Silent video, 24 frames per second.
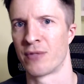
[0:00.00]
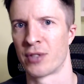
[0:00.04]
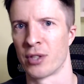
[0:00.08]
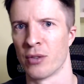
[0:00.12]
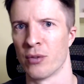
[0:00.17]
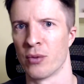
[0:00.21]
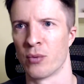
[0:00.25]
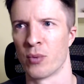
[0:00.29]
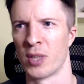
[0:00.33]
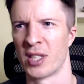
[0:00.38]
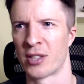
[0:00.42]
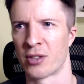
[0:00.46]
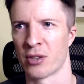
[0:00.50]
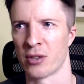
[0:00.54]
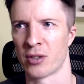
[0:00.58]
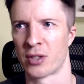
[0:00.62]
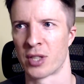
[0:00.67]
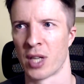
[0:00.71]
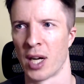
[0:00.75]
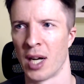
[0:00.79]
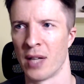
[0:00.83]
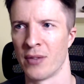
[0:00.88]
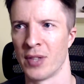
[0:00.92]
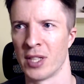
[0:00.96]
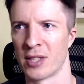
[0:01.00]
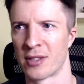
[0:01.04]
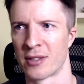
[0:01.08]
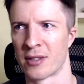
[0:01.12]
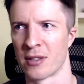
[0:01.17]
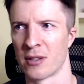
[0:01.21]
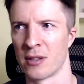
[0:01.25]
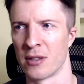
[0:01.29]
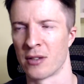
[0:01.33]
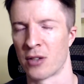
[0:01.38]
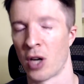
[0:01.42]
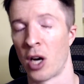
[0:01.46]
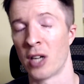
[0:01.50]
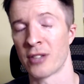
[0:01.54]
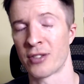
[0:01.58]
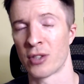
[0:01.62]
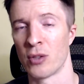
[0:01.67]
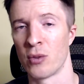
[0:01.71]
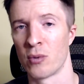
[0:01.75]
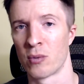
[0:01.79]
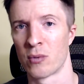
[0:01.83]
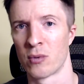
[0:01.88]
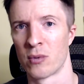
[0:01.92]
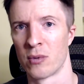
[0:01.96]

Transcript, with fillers: So the research on this is also